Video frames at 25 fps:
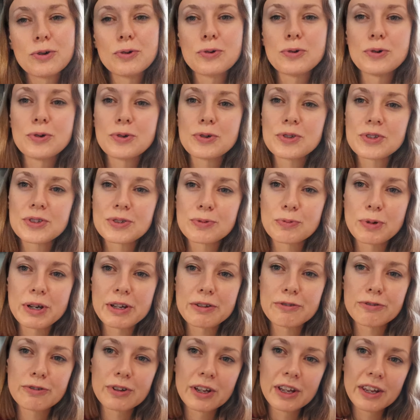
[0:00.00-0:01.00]
course,
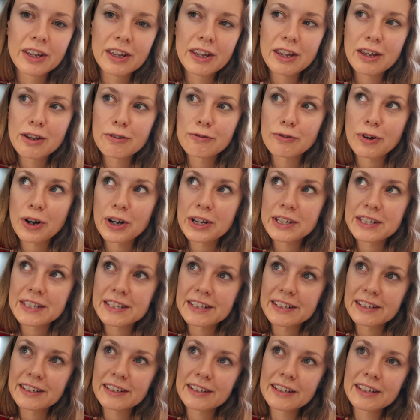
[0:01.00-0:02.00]
with
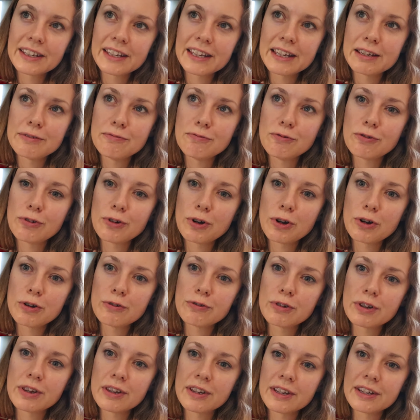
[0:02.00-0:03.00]
finding info
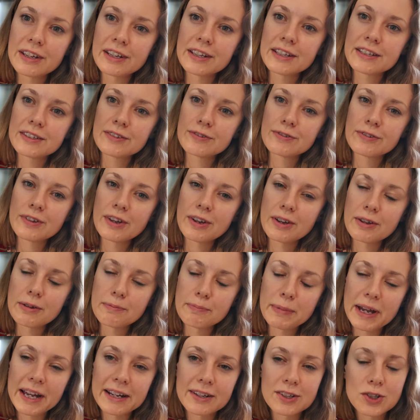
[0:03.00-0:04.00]
for things,
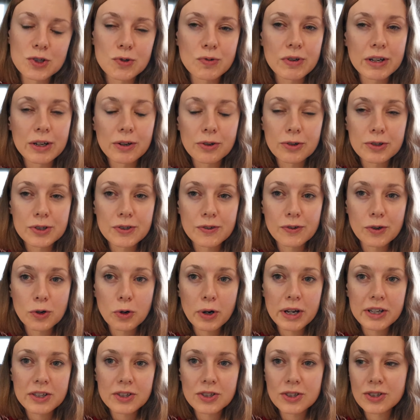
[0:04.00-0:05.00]
answering lots of
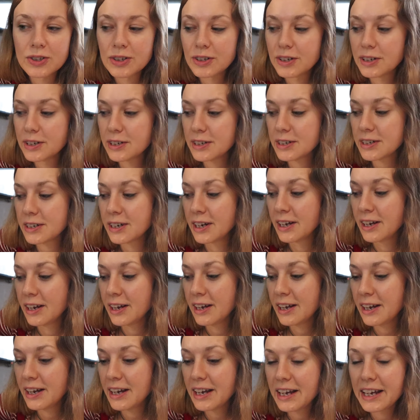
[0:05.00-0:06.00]
questions,
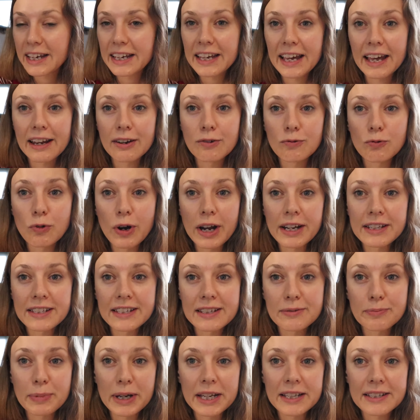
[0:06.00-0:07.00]
getting
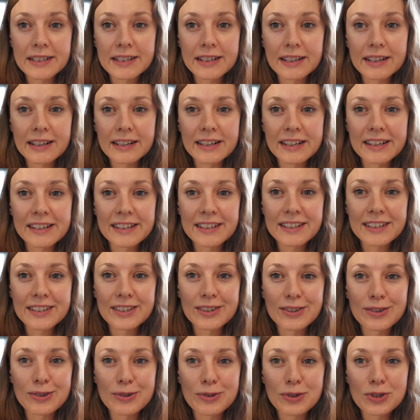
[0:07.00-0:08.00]
ready basically
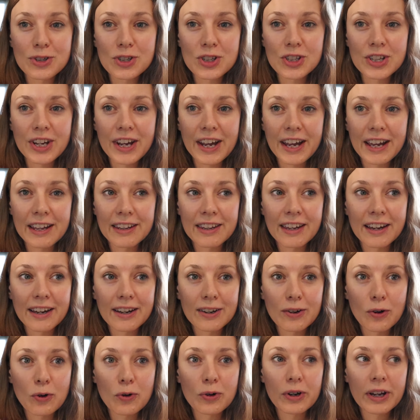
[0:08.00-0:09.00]
to share
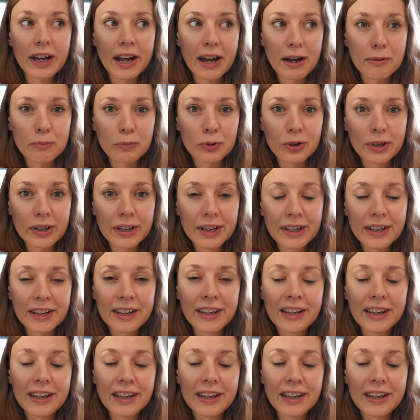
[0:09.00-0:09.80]
that on camera